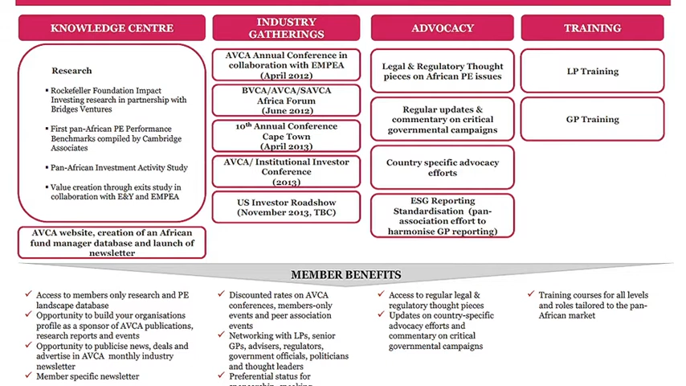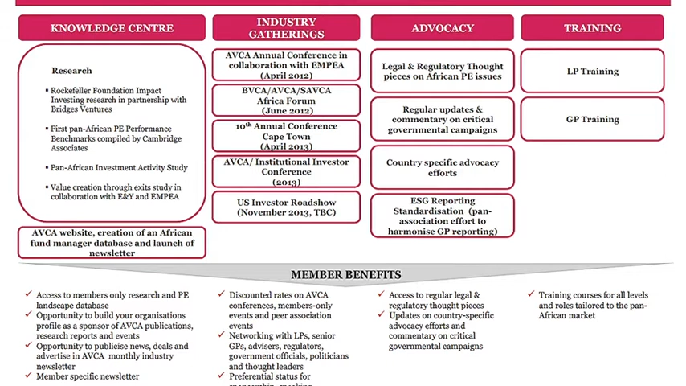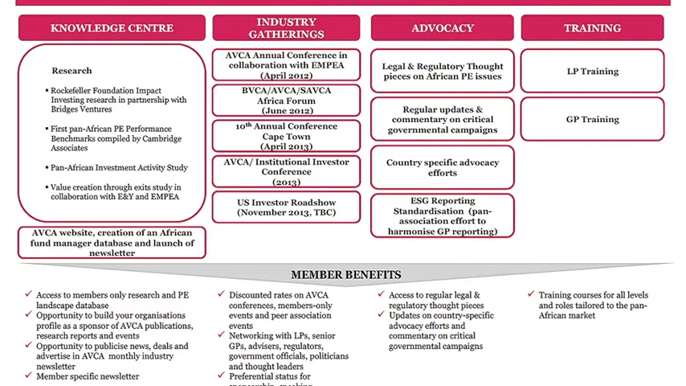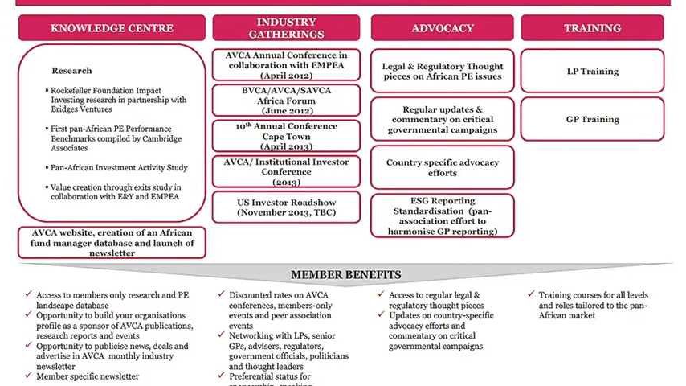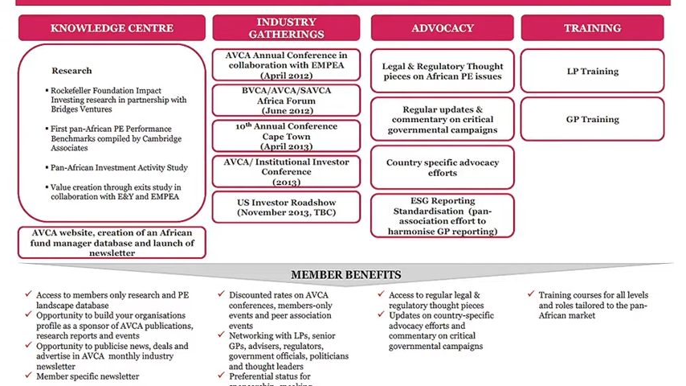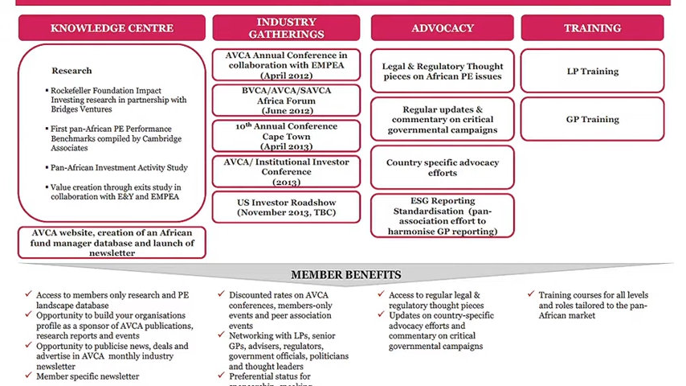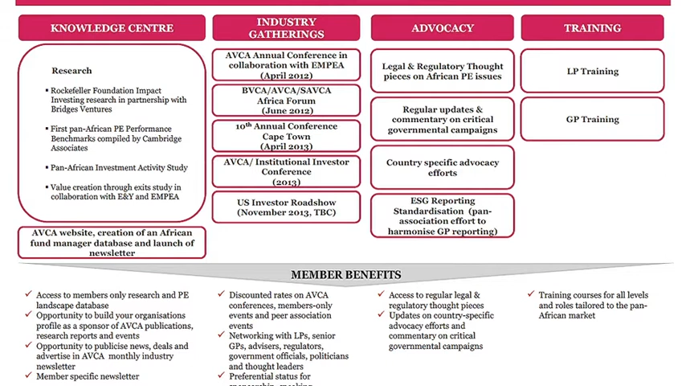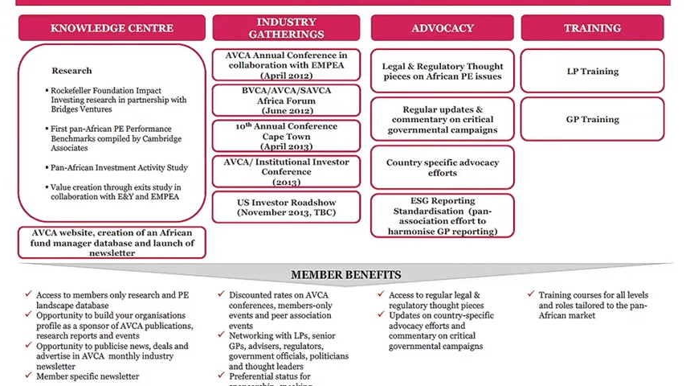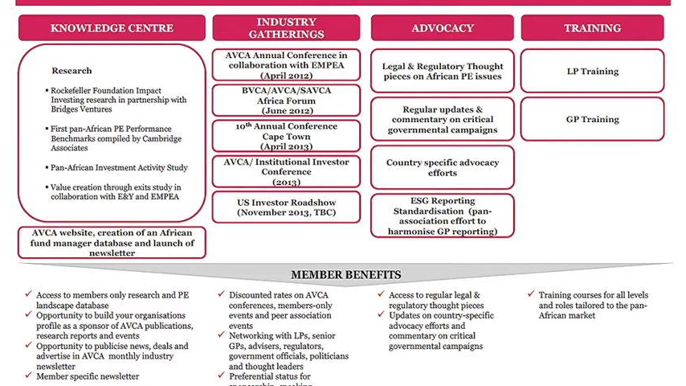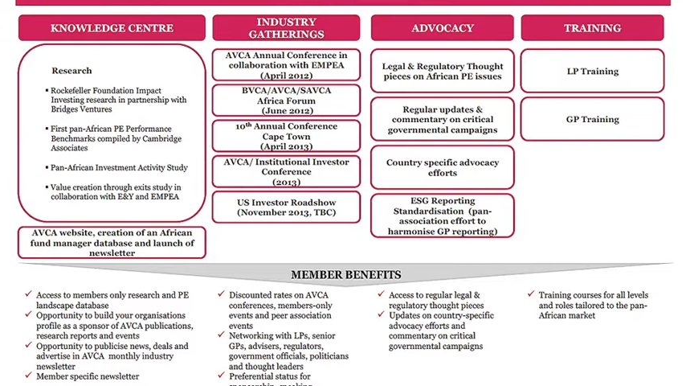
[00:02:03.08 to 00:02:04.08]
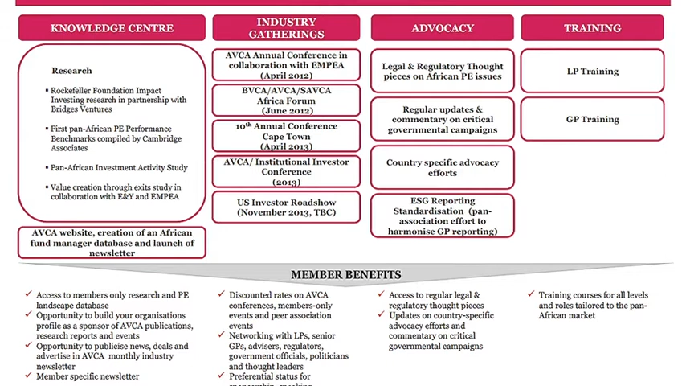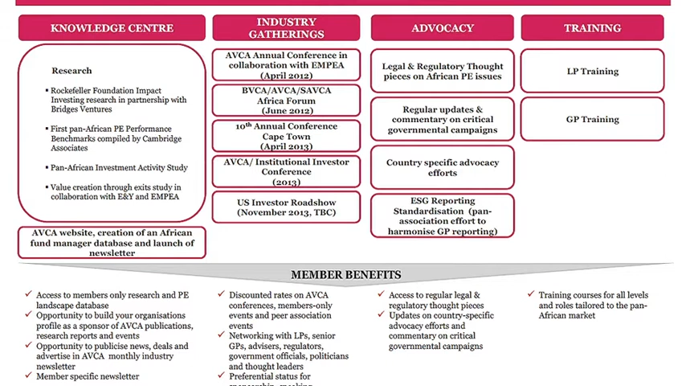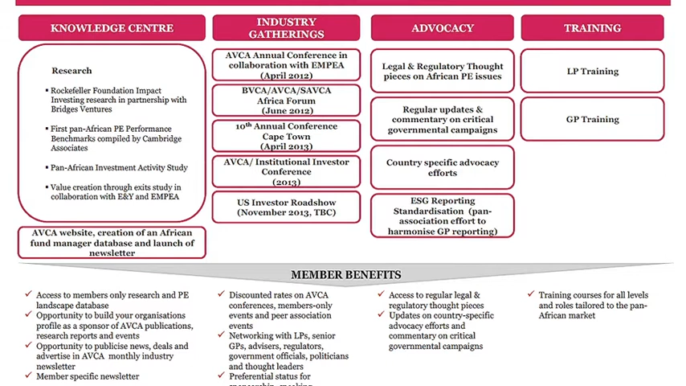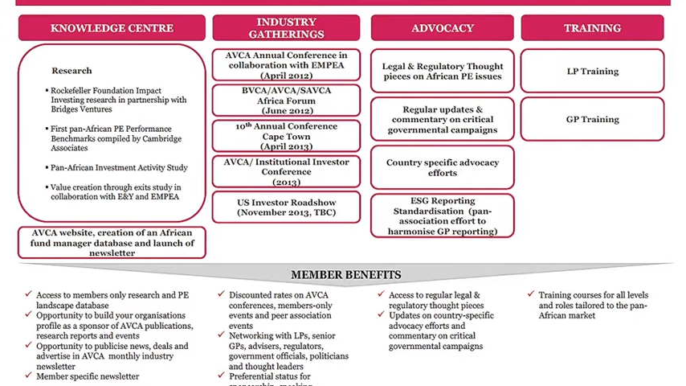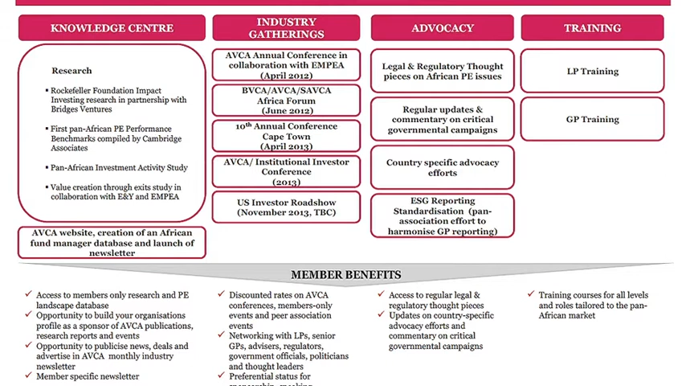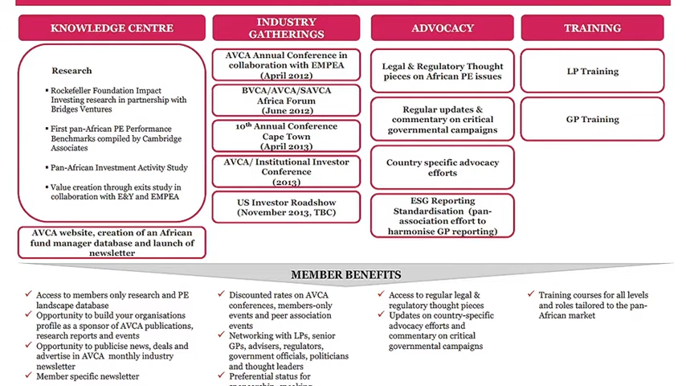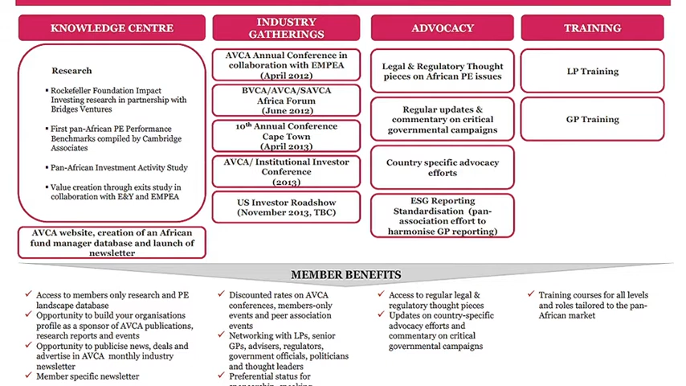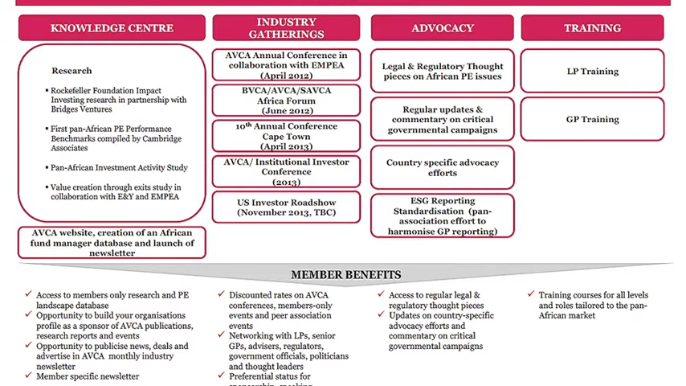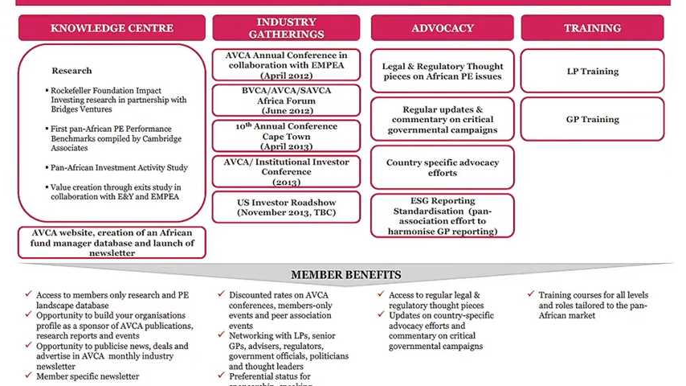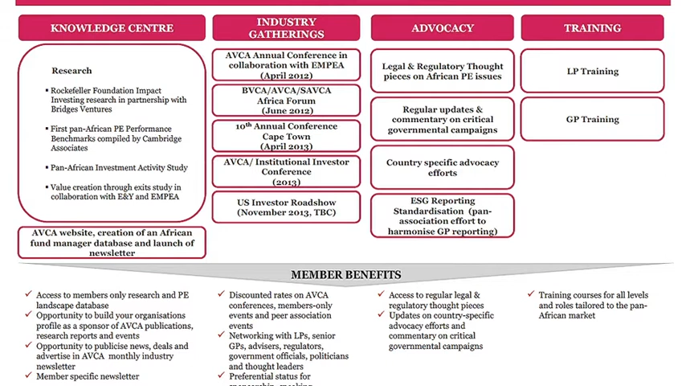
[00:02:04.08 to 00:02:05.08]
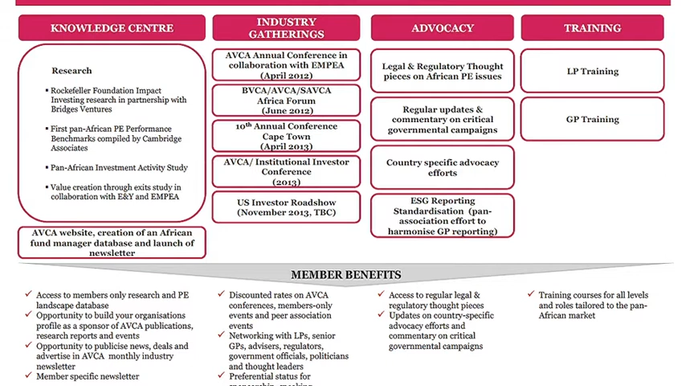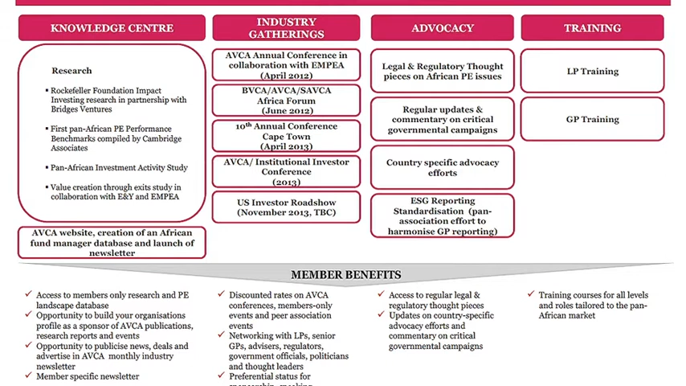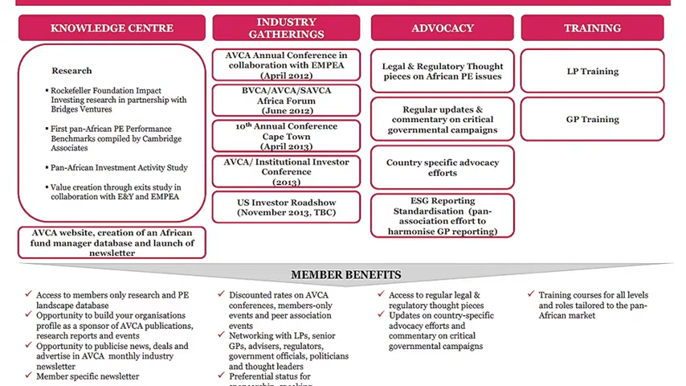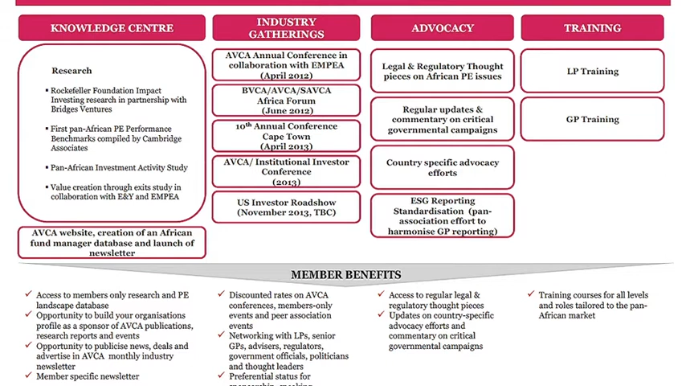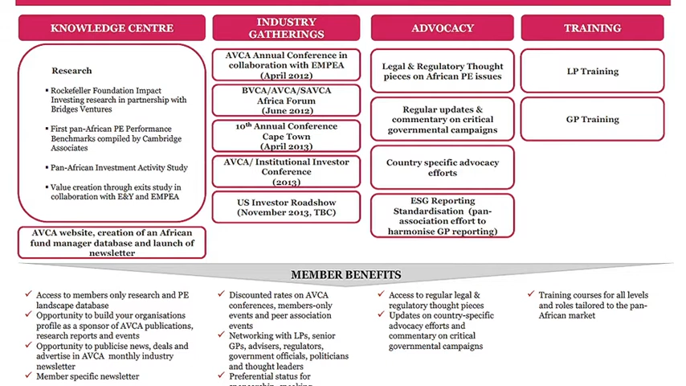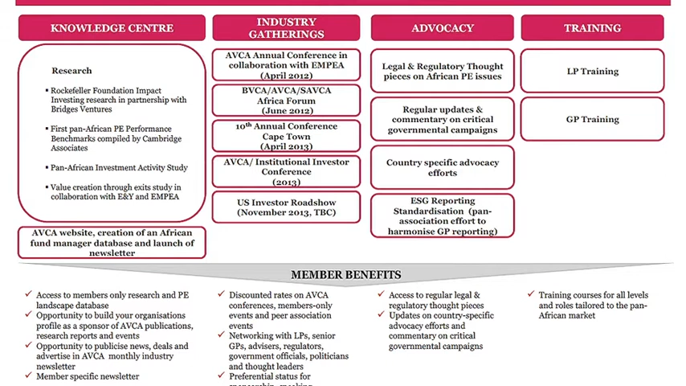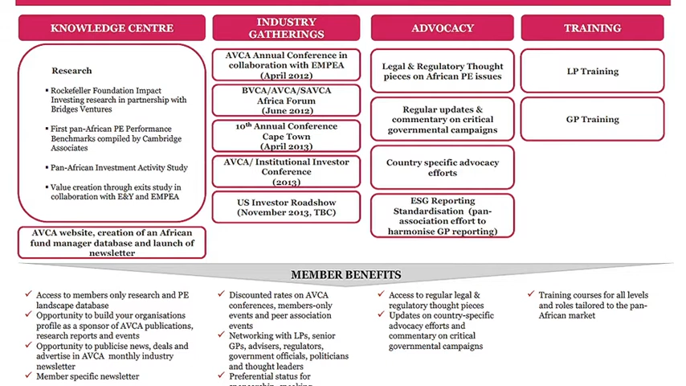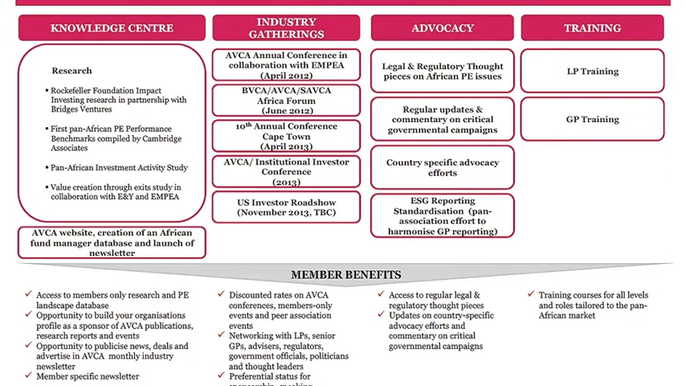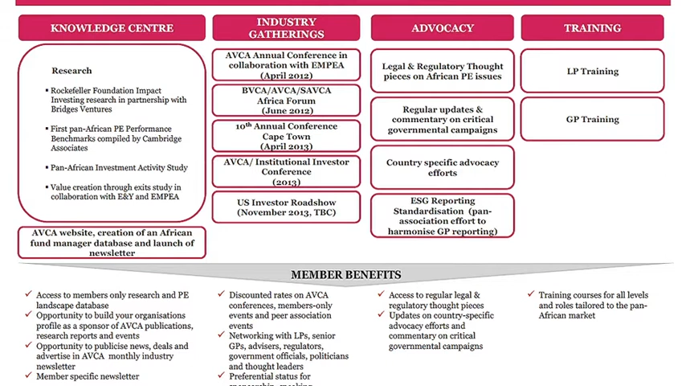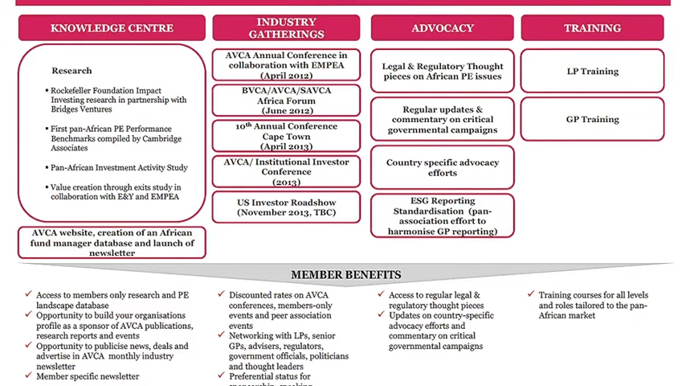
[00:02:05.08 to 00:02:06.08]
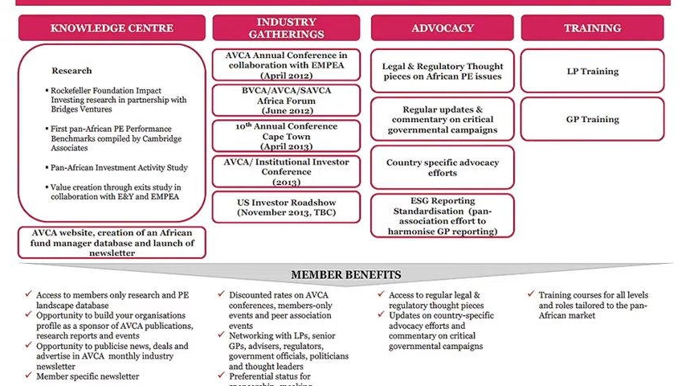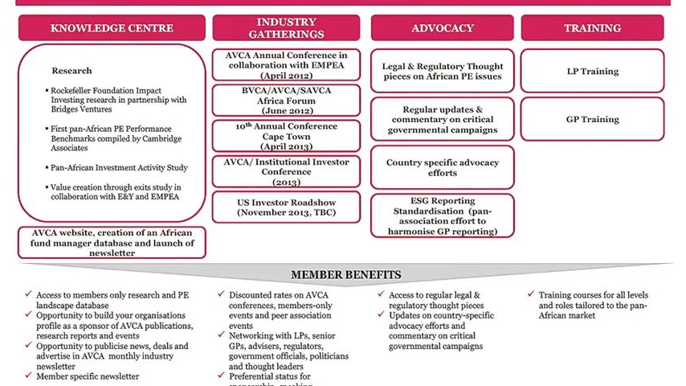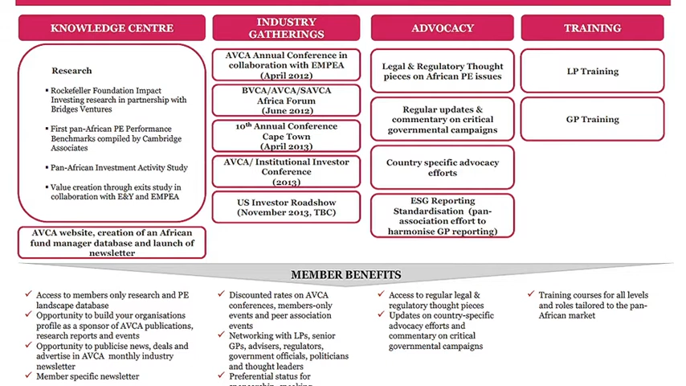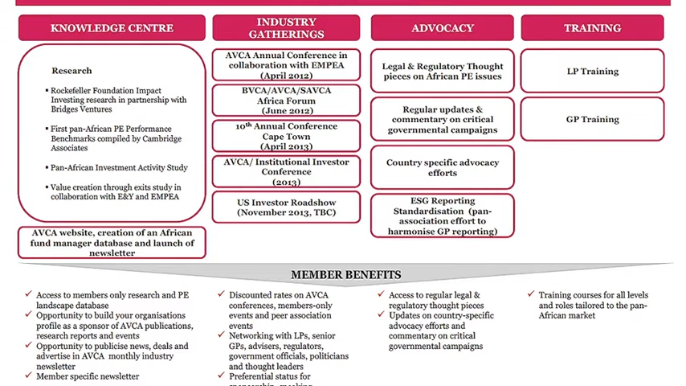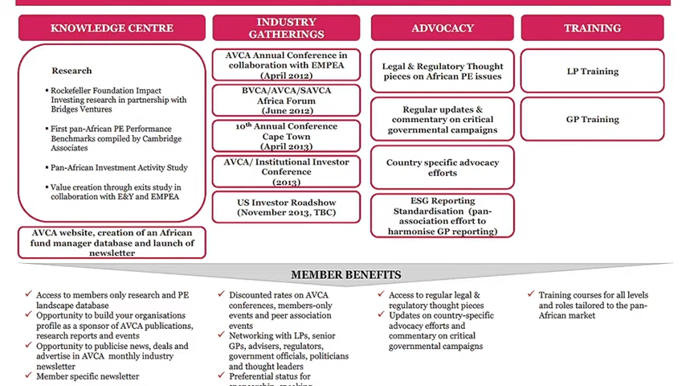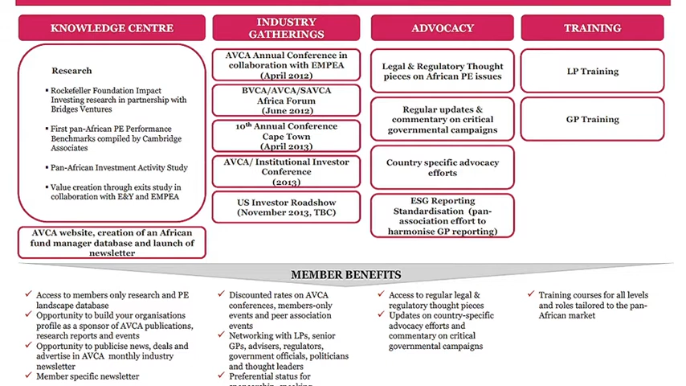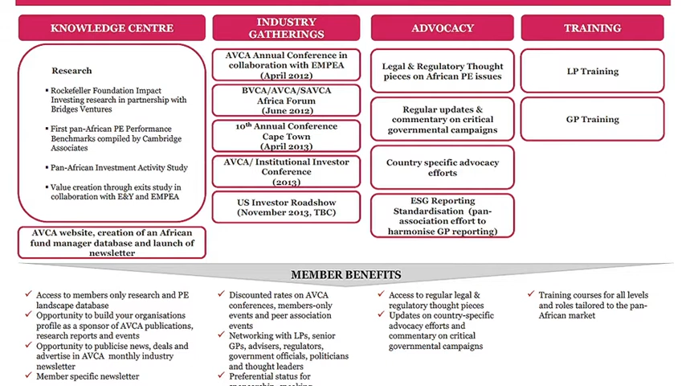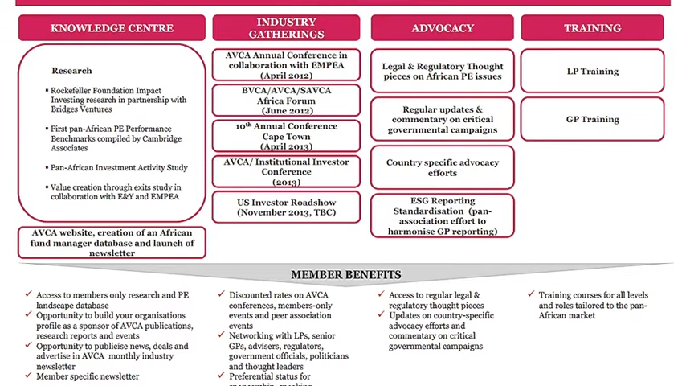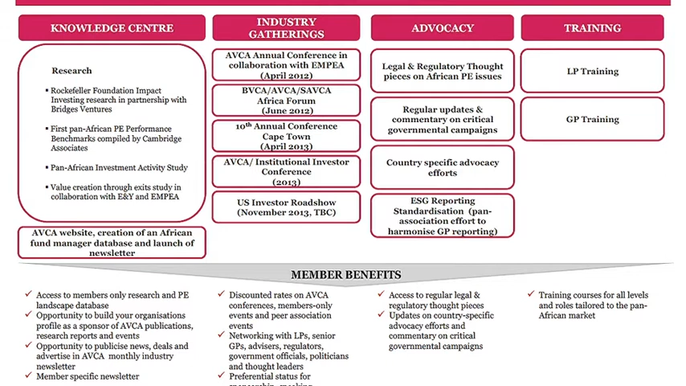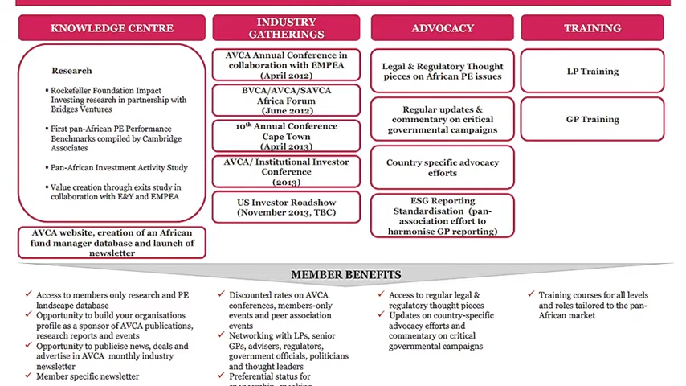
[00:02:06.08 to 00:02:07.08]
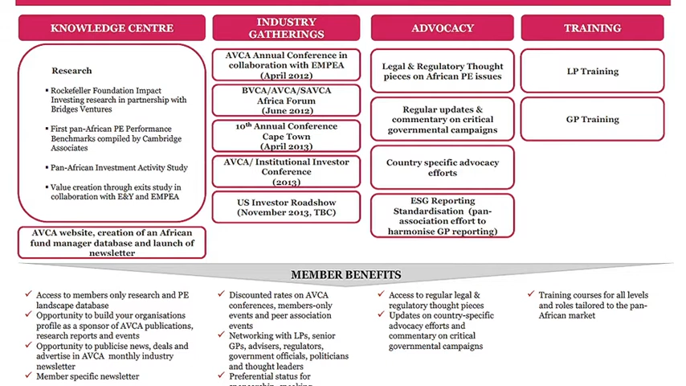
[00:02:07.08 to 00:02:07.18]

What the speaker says: No face is visible, so there are no lips to read.